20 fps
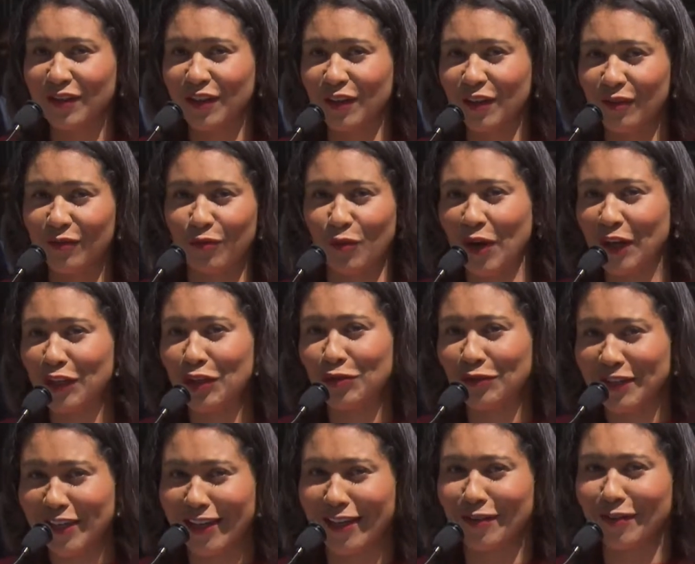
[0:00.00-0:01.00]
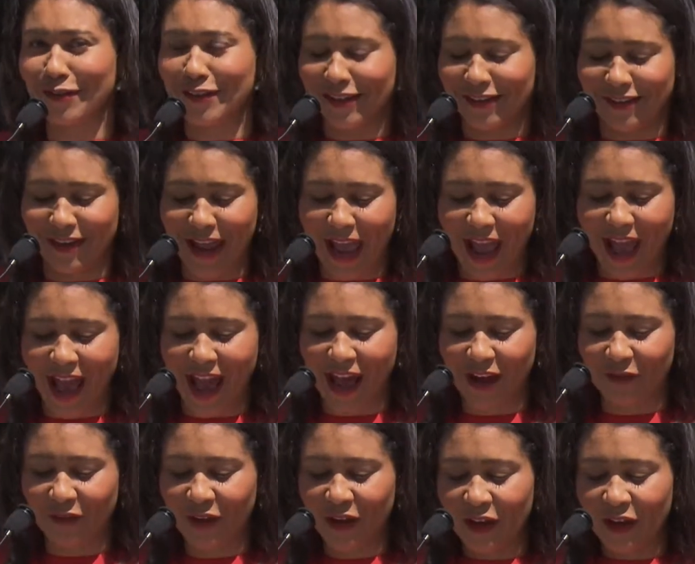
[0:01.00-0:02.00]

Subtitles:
of what you did or didn't have.